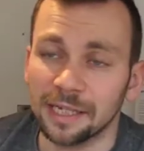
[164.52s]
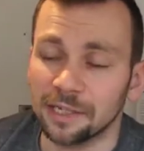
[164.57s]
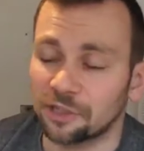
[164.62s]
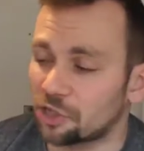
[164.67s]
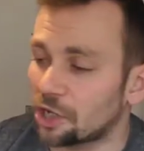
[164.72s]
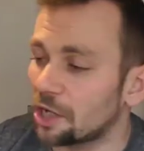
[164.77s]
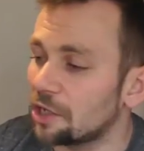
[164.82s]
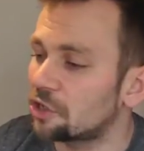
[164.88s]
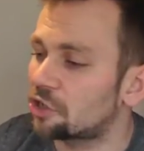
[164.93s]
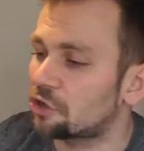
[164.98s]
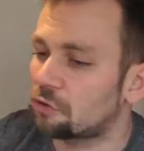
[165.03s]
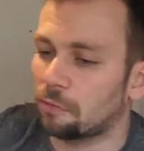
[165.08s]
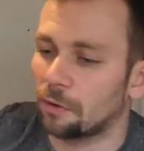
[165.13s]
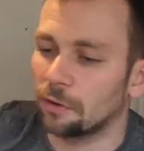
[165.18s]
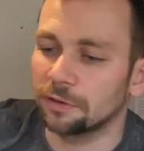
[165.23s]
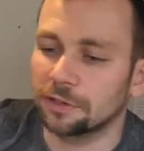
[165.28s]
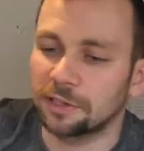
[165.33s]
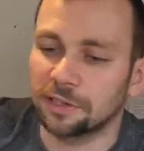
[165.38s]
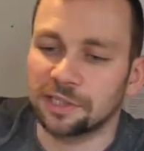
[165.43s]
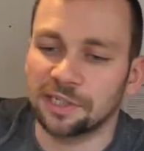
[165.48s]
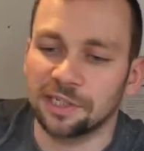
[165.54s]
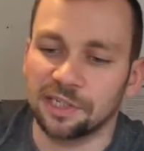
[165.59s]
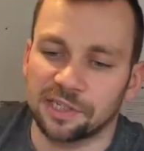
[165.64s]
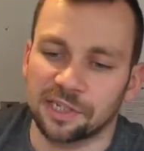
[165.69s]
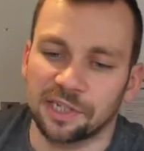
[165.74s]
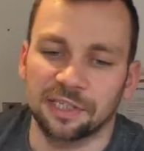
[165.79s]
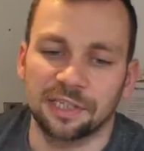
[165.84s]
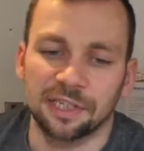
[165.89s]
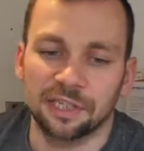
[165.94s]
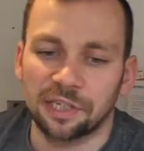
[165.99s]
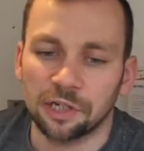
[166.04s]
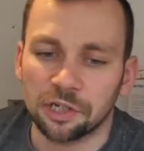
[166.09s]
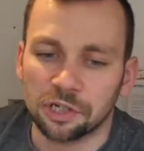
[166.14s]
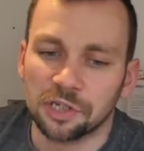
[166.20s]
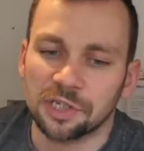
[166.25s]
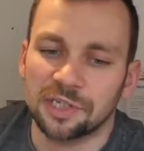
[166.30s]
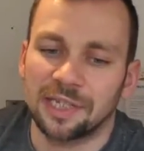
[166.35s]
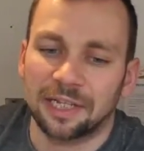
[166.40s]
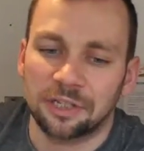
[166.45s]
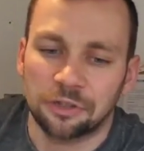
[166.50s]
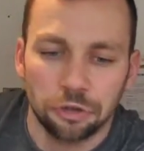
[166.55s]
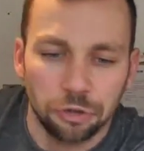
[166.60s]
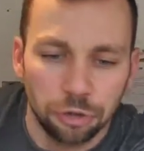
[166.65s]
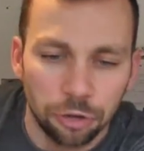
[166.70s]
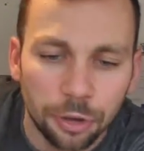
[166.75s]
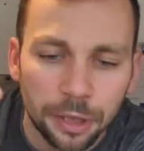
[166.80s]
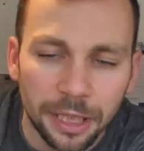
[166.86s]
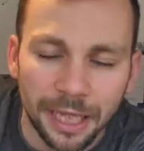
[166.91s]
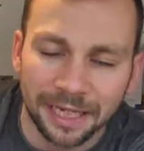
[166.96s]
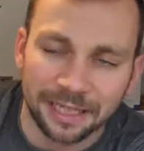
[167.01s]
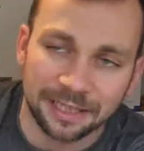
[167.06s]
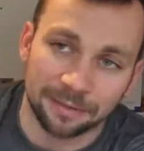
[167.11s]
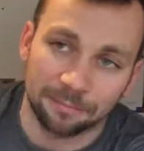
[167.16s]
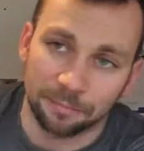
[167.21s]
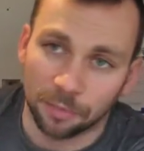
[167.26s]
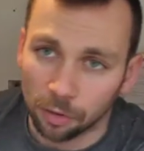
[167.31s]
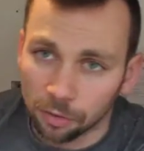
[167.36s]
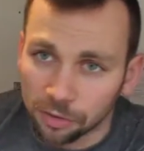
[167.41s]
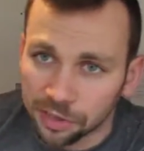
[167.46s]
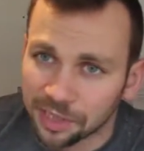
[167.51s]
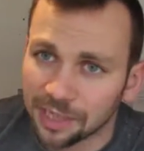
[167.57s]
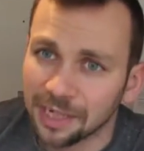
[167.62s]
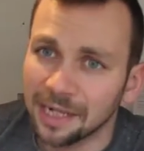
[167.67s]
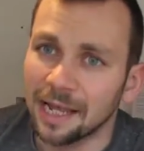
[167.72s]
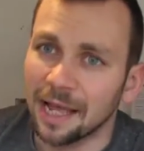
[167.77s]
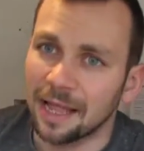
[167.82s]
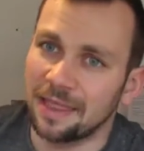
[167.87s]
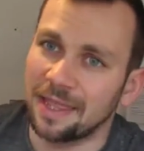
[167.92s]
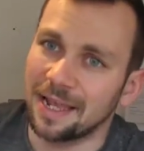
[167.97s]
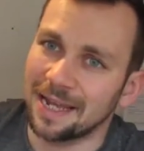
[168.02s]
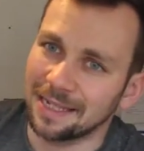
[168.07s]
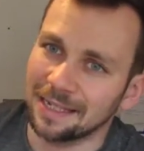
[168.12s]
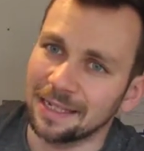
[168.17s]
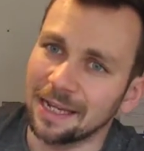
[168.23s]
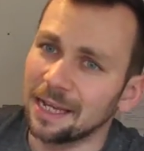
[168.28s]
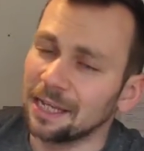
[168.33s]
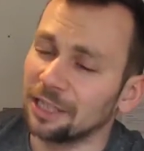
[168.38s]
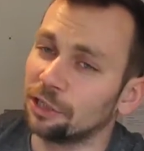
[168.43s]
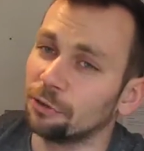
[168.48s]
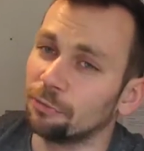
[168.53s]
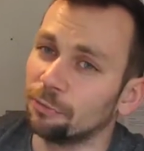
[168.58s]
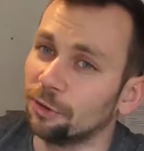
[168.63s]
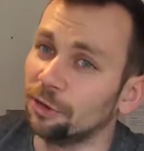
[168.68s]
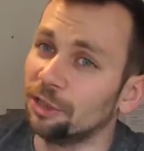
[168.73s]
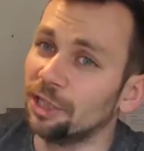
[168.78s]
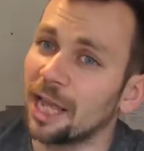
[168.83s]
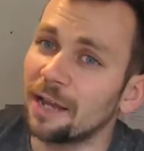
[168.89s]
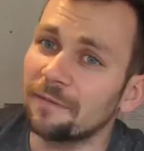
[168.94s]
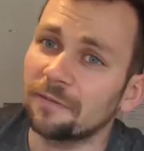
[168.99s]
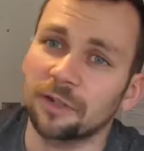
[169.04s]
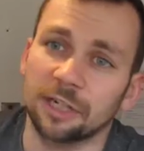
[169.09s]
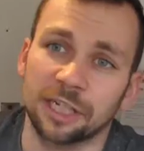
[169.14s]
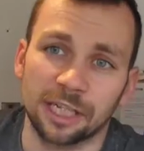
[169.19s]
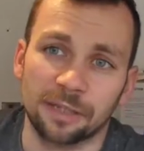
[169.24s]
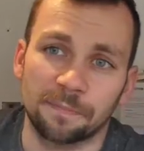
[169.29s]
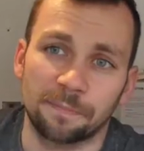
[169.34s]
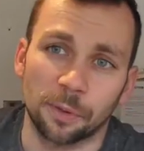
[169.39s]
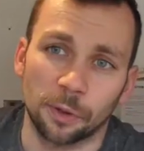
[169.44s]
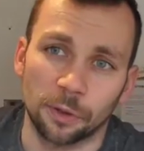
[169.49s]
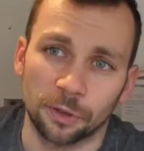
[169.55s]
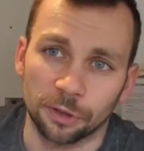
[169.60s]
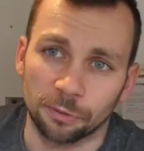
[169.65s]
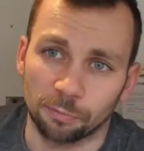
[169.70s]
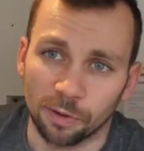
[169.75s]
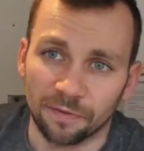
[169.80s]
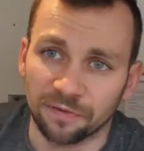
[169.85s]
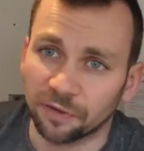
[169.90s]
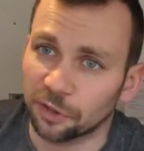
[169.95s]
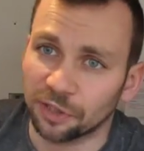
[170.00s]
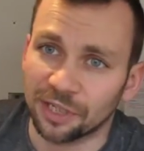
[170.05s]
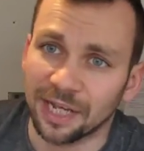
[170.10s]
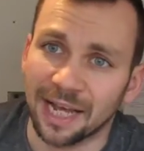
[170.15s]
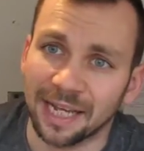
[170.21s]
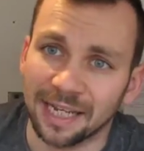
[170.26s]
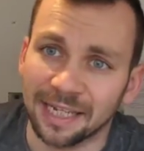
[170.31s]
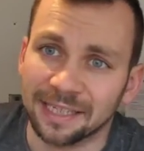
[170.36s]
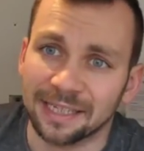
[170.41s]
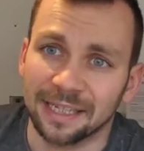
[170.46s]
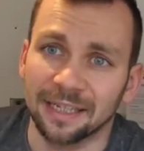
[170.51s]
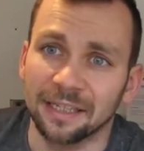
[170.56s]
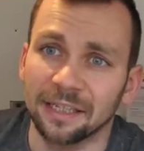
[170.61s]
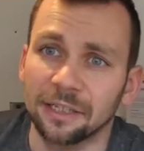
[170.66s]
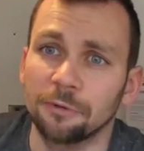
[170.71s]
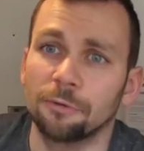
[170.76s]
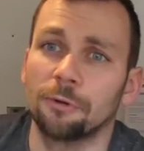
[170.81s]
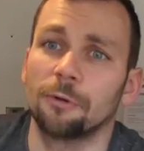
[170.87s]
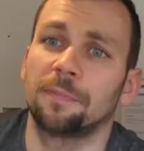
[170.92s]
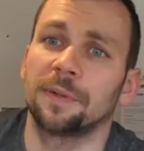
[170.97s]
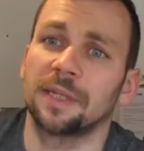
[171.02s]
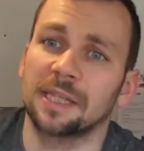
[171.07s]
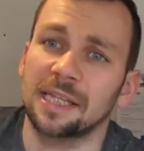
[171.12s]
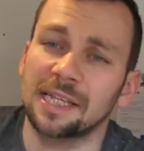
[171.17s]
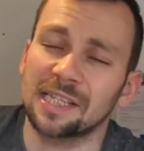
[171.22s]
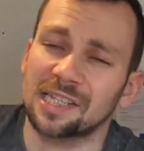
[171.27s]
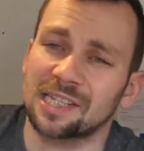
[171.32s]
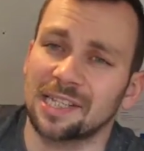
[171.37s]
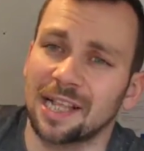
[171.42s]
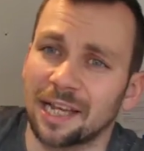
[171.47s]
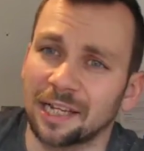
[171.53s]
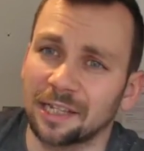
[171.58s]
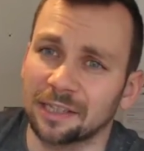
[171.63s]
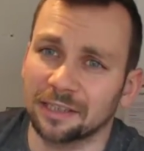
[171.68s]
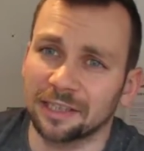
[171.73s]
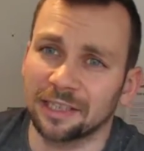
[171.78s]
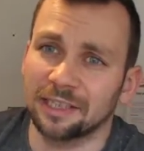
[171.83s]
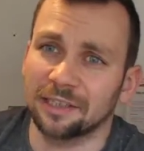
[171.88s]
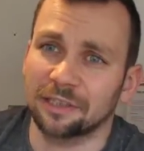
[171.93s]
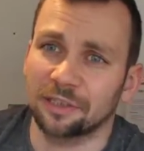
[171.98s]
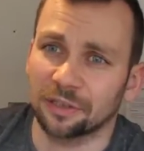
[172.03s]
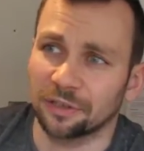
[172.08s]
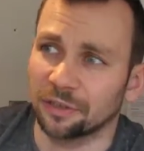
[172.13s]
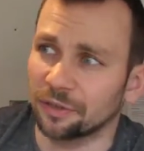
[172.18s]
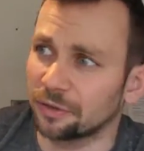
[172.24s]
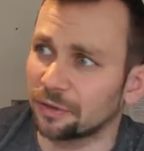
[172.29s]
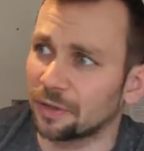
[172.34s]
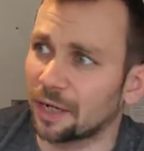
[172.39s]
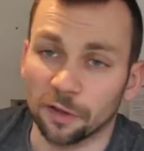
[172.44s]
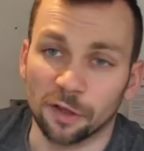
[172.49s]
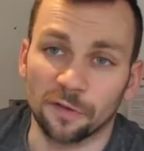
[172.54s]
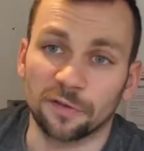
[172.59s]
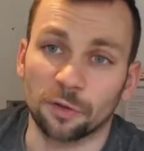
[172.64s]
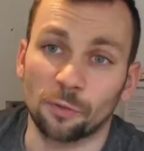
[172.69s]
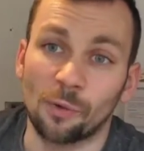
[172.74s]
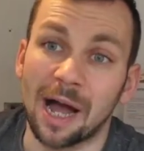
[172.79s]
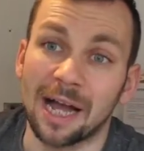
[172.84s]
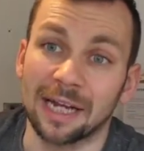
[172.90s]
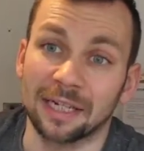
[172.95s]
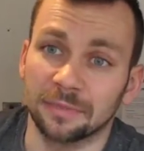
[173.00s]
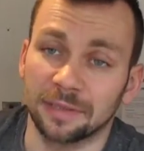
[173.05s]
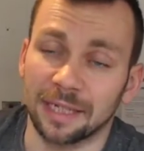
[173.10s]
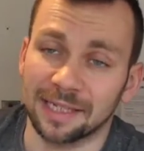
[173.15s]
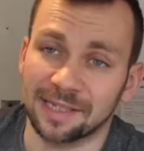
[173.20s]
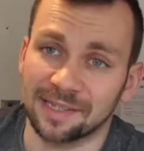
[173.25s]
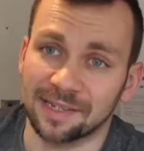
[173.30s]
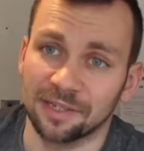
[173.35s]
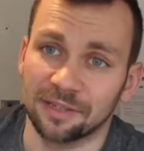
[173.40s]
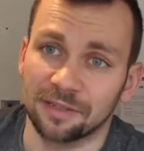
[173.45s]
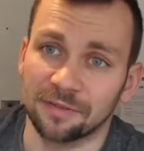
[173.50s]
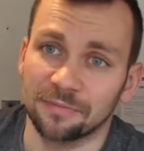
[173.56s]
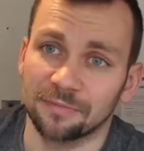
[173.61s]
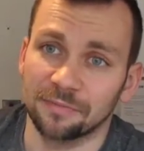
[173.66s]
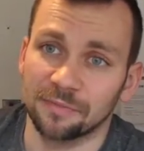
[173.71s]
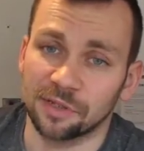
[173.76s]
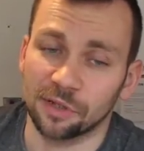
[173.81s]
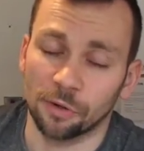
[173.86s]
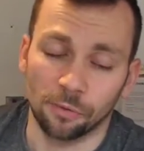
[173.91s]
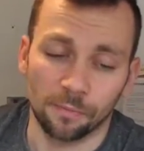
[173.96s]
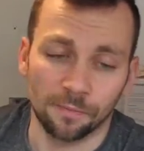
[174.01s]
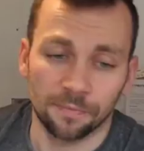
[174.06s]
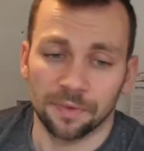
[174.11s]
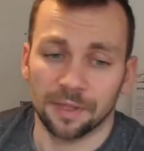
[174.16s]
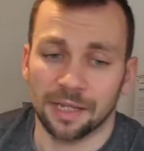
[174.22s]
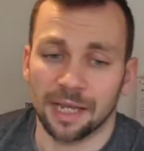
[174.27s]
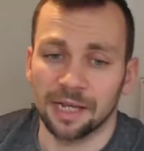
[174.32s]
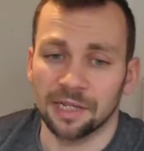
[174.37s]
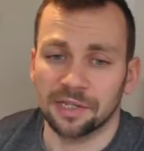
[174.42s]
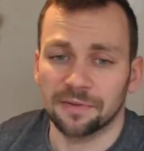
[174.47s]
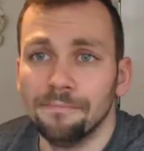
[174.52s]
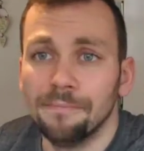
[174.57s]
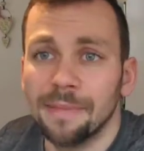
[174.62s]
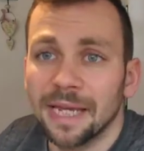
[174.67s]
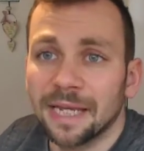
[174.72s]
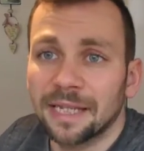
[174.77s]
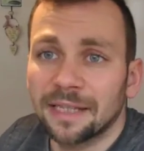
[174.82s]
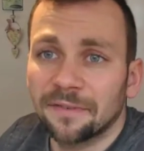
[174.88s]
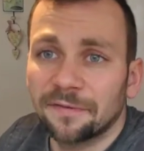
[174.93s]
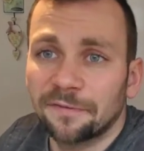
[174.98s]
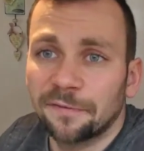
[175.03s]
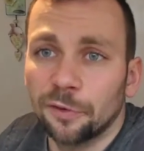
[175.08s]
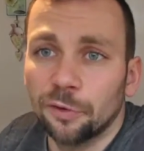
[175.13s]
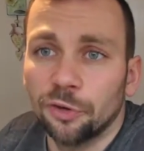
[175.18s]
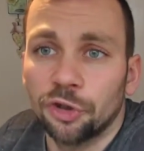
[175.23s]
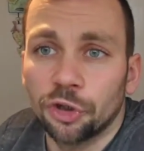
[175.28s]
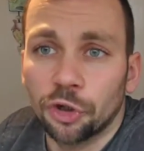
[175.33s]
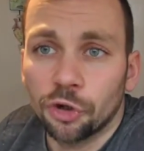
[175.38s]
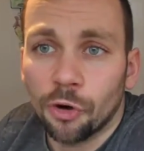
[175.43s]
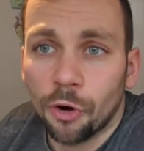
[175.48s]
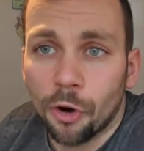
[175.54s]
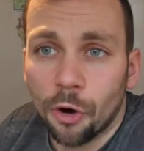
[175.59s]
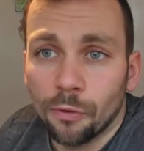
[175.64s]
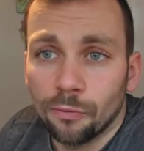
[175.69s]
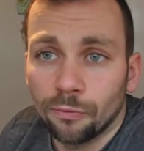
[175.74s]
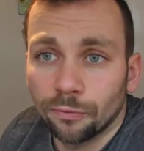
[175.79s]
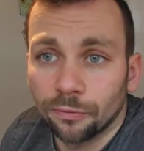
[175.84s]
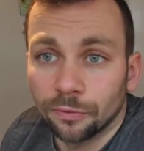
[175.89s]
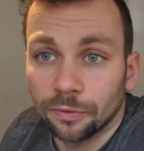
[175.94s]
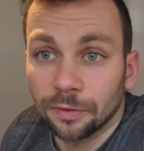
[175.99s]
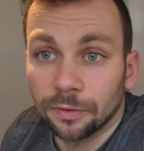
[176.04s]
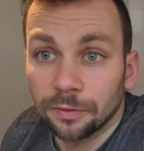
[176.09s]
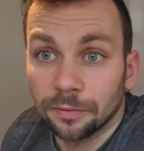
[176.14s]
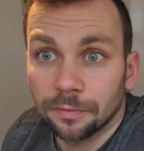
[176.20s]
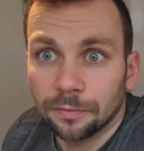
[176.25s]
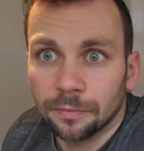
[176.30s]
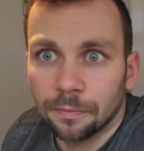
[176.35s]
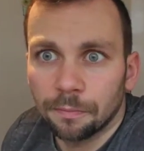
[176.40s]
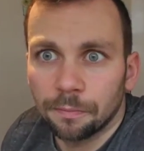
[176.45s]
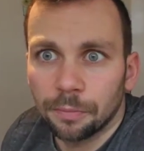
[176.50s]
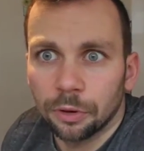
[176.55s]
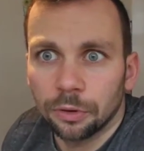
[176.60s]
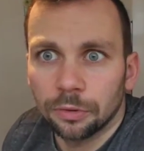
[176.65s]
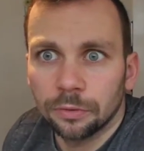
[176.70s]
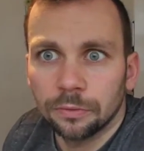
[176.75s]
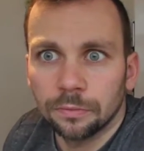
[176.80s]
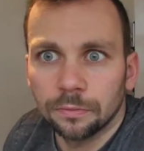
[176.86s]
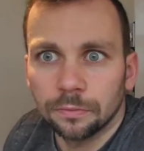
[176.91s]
Change quantities in the dishes that you like the most. Then you will never get bored with your diet and you will be less likely to fall off the wagon. That's it. So, guys, make the food your own. Boom.